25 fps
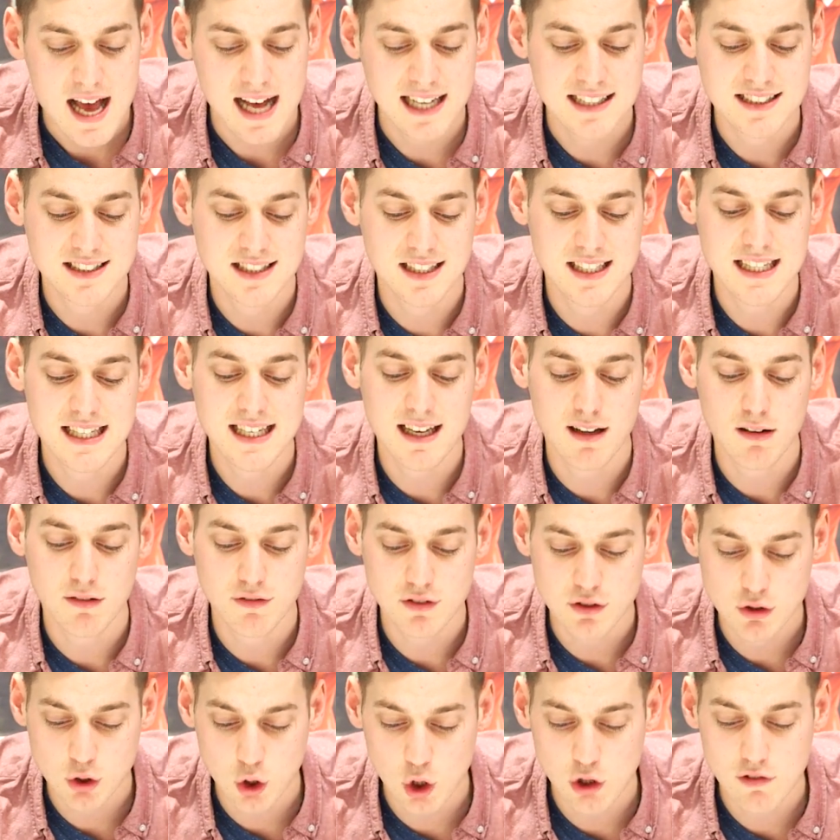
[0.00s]
And Sadiq
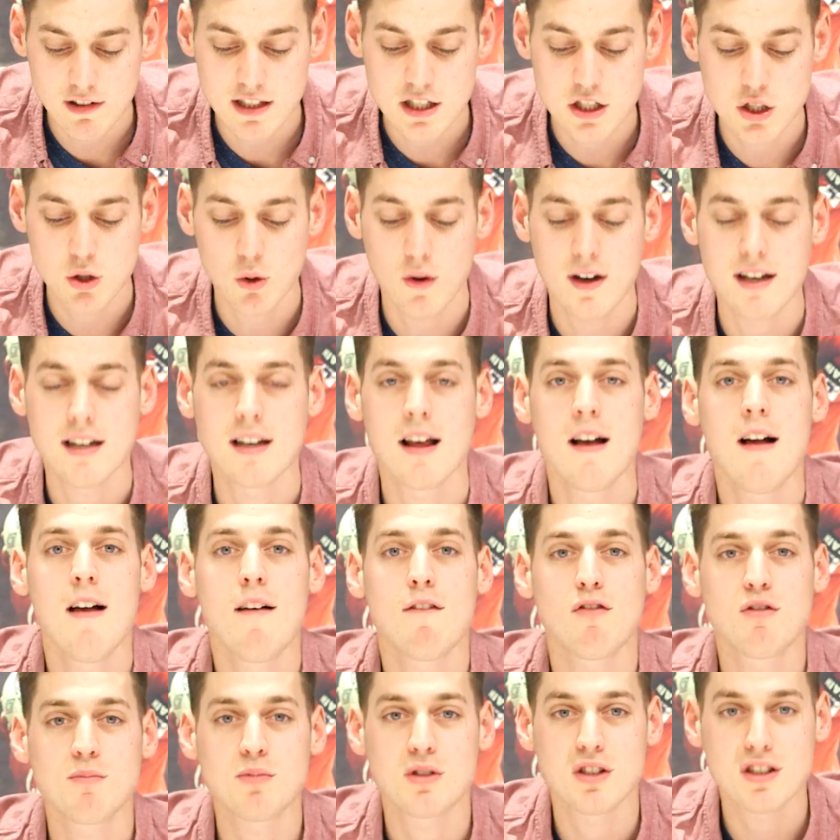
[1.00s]
El-Fattori joined
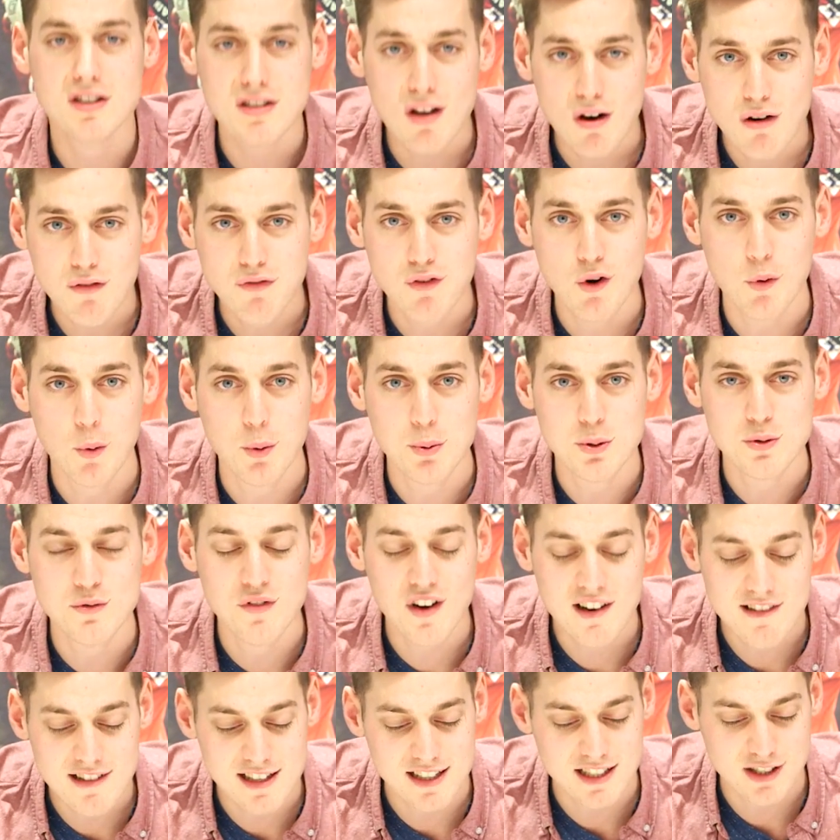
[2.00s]
from Salford, which was
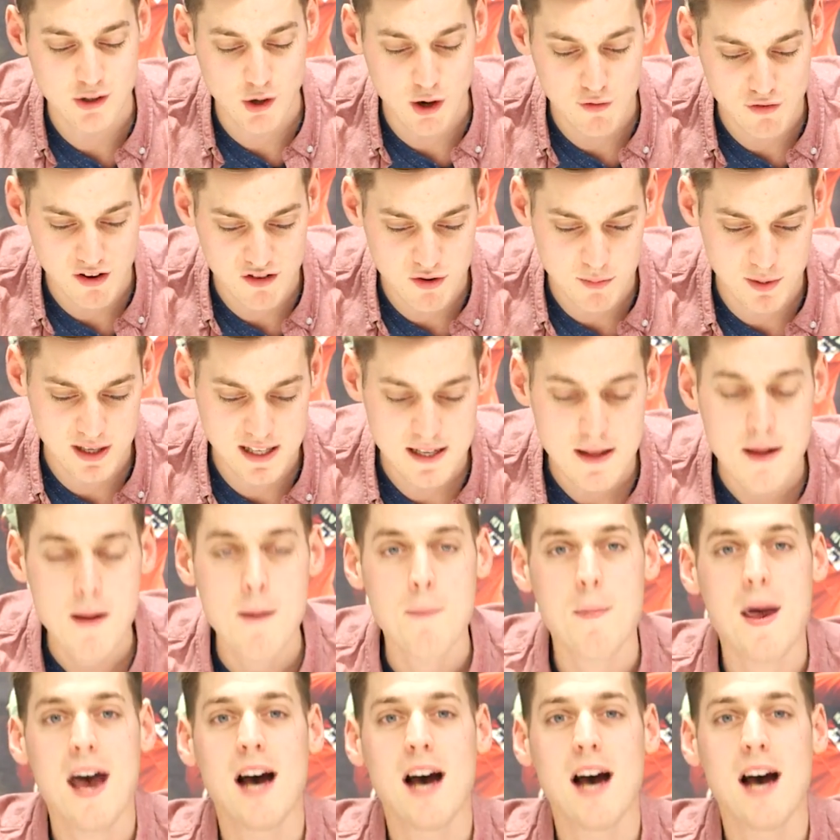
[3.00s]
very exciting for everybody.